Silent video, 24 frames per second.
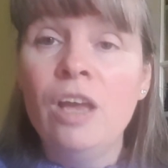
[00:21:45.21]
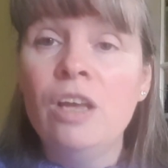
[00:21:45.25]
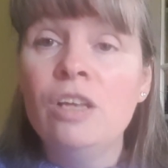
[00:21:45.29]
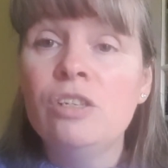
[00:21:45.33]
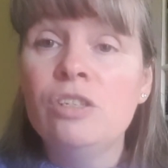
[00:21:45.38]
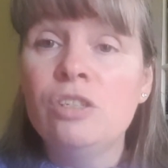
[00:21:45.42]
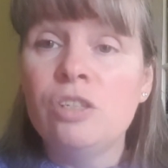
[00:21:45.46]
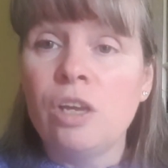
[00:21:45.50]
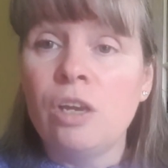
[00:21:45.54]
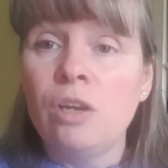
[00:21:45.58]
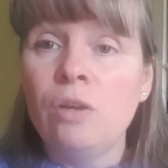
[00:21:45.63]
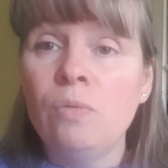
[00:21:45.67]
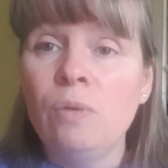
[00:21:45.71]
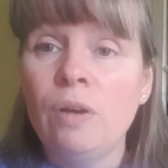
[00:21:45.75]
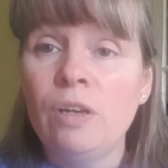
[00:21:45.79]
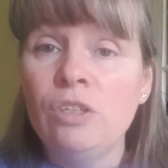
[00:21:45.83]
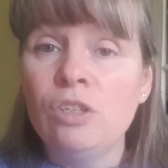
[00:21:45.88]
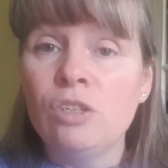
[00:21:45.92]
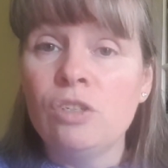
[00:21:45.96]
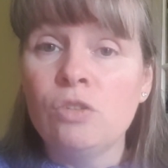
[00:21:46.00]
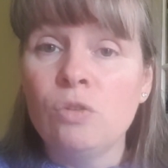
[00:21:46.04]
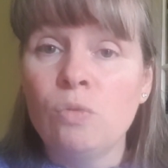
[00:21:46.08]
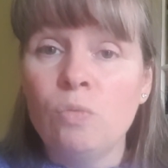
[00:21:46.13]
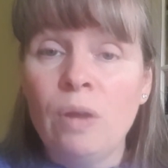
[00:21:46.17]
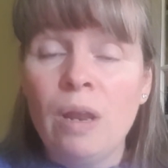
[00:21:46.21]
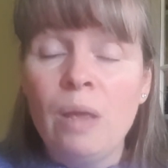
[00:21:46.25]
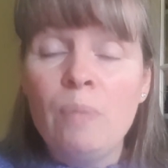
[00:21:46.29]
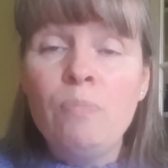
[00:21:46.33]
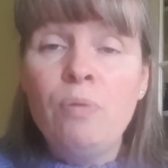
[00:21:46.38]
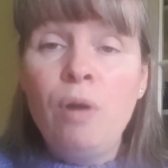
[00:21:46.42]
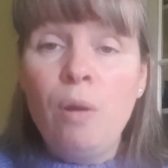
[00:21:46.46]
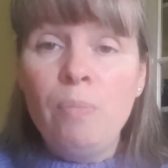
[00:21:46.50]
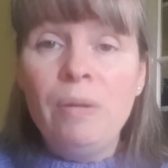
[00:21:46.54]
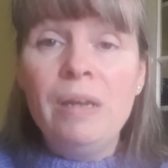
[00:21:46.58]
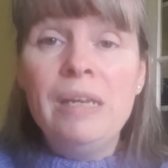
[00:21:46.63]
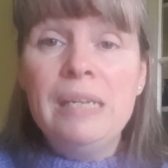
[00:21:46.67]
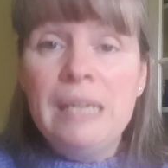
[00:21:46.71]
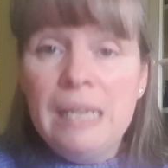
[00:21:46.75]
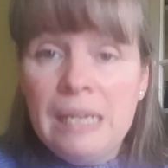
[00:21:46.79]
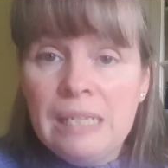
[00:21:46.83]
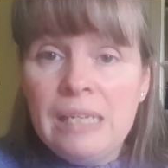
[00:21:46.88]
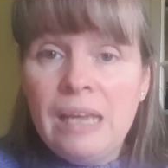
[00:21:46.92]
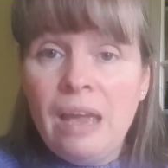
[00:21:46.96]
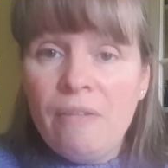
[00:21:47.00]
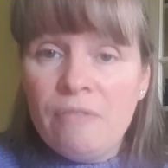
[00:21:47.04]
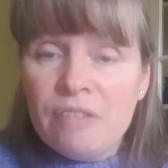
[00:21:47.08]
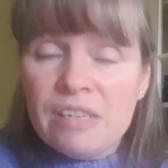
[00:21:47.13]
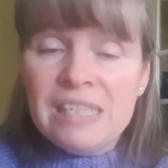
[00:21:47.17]
So I just thought, well, I probably need
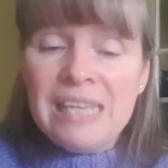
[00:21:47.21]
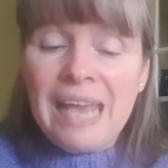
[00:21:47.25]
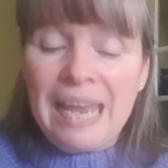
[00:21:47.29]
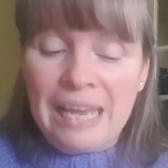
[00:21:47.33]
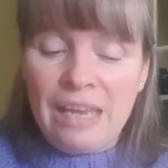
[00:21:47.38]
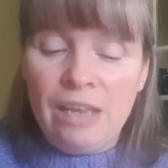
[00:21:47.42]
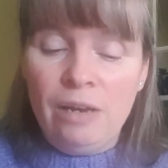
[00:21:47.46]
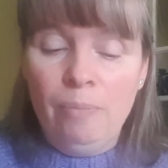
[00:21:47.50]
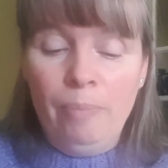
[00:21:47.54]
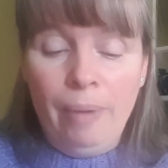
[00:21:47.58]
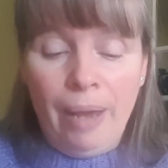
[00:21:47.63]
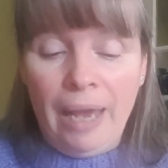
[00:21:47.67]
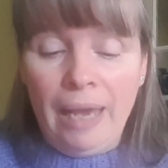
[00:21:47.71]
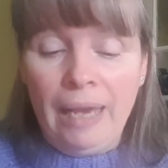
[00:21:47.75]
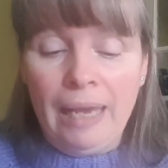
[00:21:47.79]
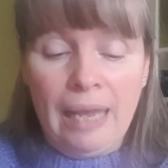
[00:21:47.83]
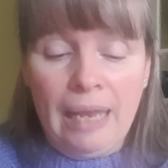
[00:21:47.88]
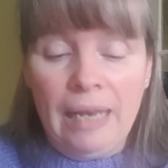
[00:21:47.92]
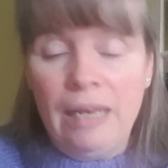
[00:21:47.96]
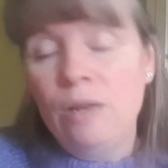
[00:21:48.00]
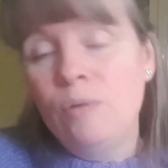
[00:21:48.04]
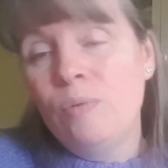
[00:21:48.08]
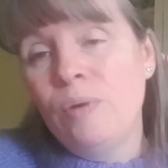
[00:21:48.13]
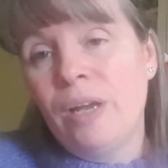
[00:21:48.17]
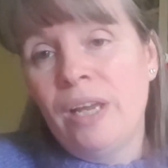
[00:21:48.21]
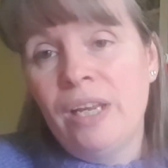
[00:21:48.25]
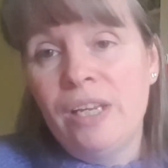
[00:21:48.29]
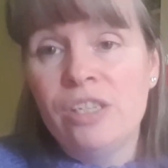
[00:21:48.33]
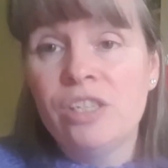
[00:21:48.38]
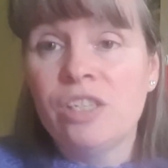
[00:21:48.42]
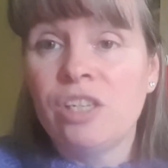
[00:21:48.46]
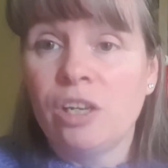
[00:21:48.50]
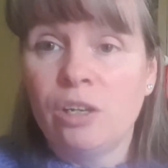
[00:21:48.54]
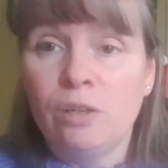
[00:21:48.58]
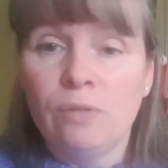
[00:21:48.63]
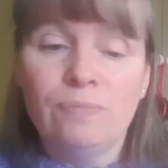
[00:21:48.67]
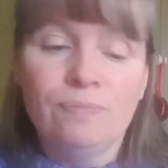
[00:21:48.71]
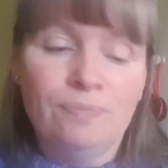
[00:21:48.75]
to have a second bag anyway. So